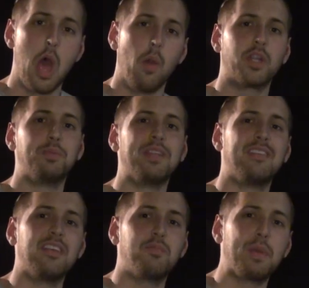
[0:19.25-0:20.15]
which means
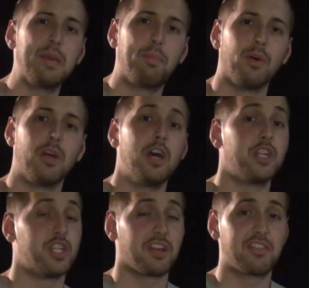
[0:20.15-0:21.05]
these people,
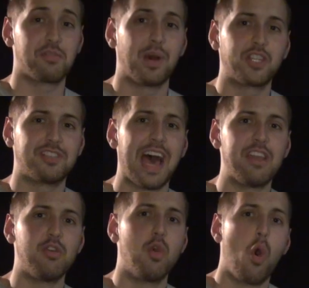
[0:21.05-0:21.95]
just as much as I
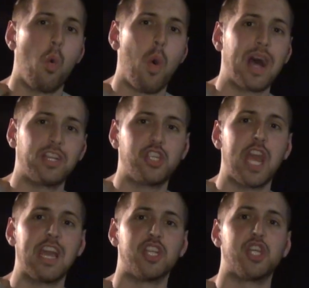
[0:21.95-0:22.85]
do, want
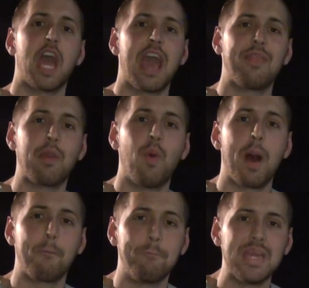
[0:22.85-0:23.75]
change and they
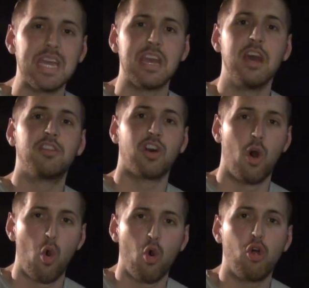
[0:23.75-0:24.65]
want me to
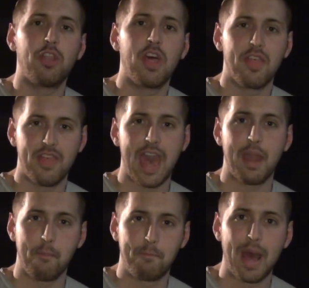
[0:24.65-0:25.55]
hold
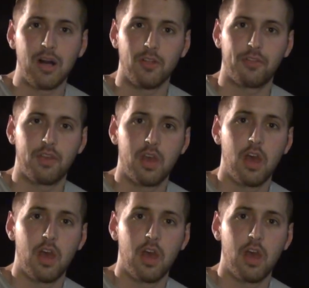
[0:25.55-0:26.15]
that belt.